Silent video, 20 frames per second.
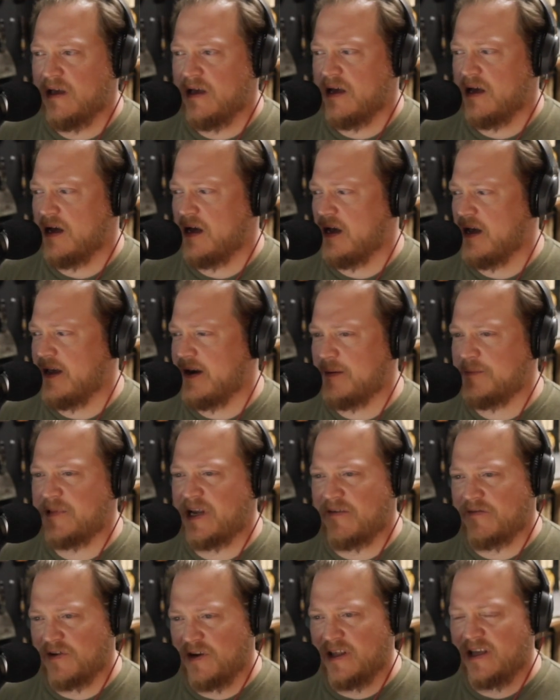and I'm
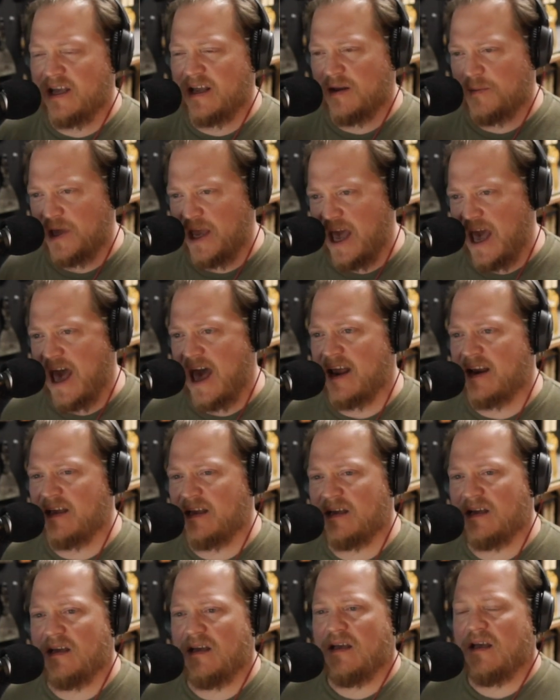definitely going to be
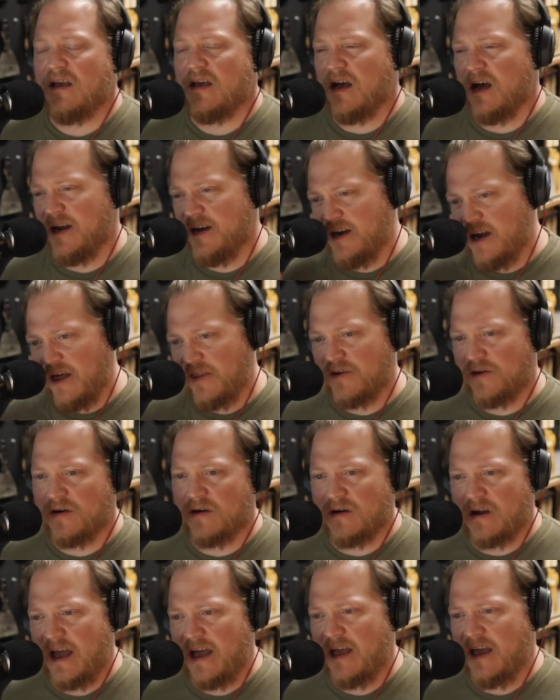adding
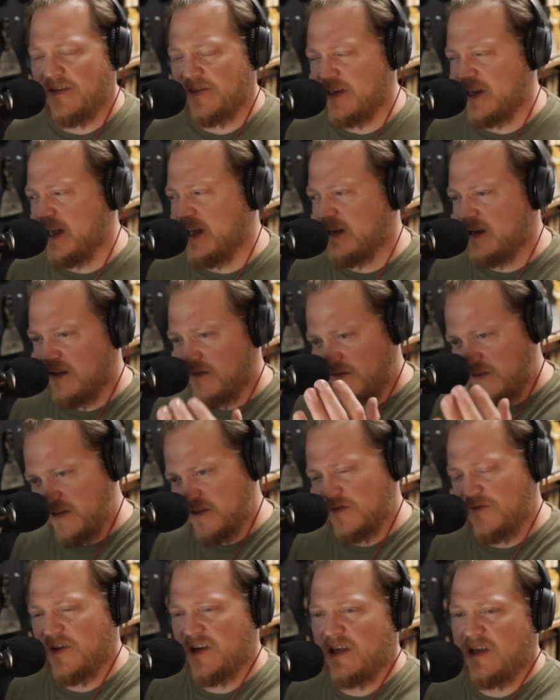another at the end of
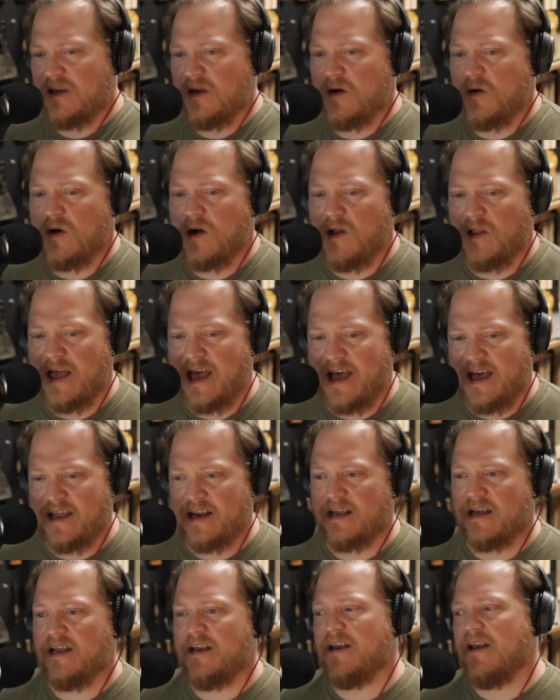this video. I'll
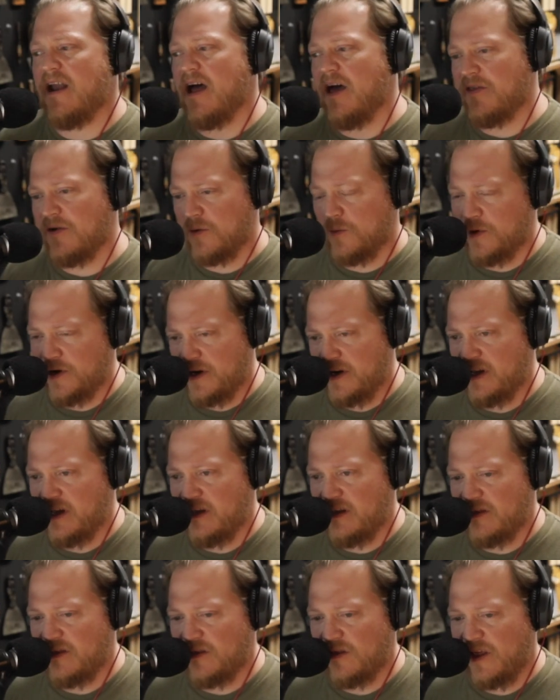add another one
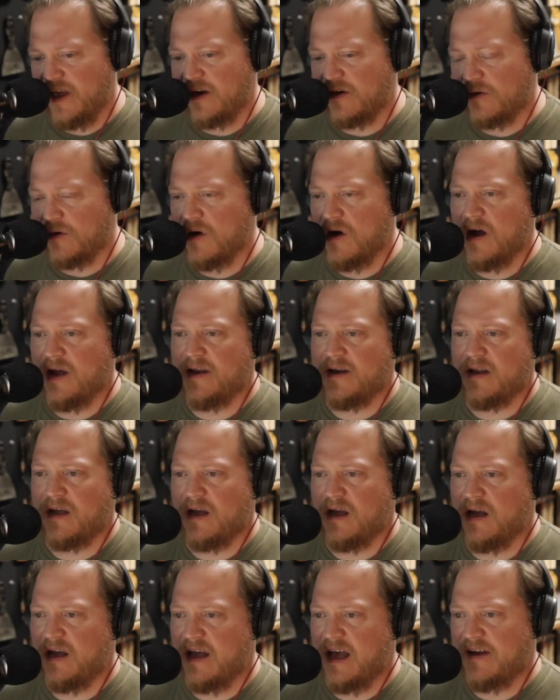in later on
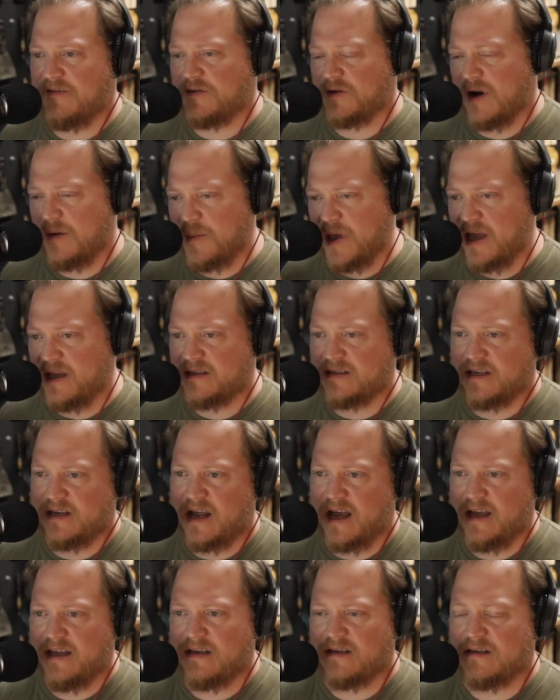after I paint
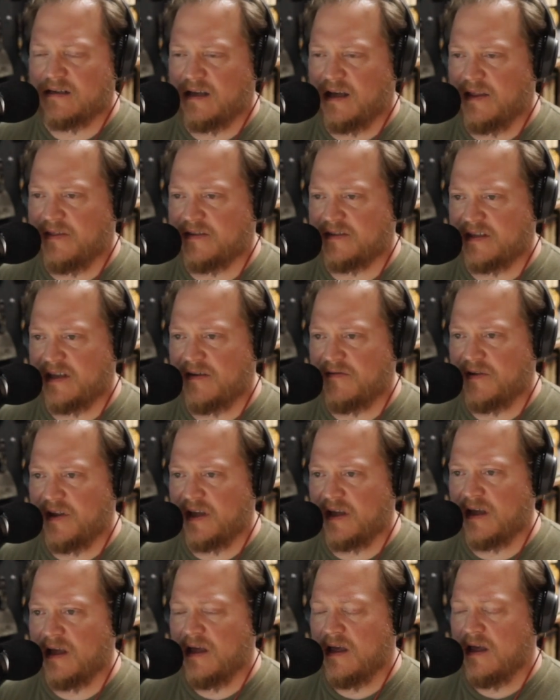tonight, this evening,